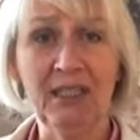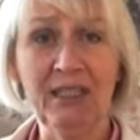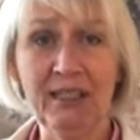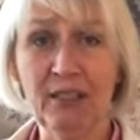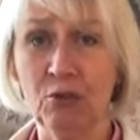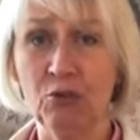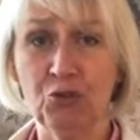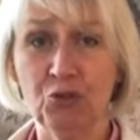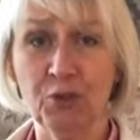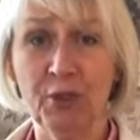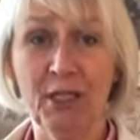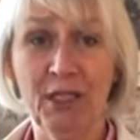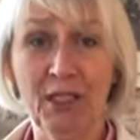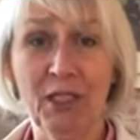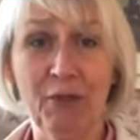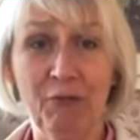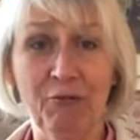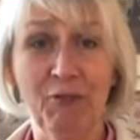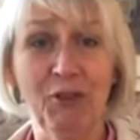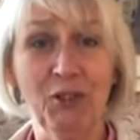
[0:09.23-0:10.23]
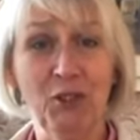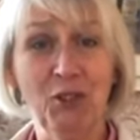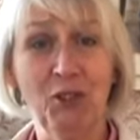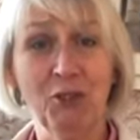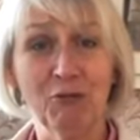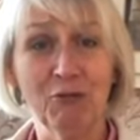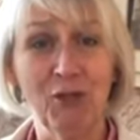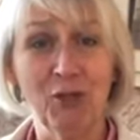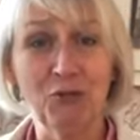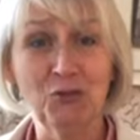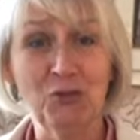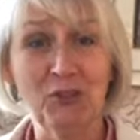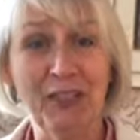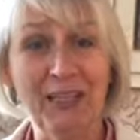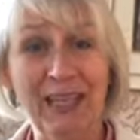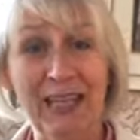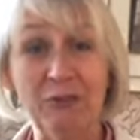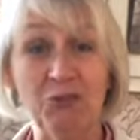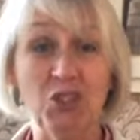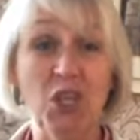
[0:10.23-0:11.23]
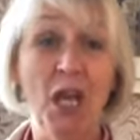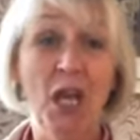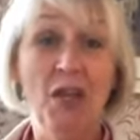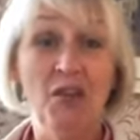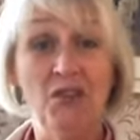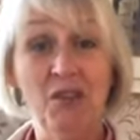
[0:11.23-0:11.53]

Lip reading: little trial over in the Curiosity Lounge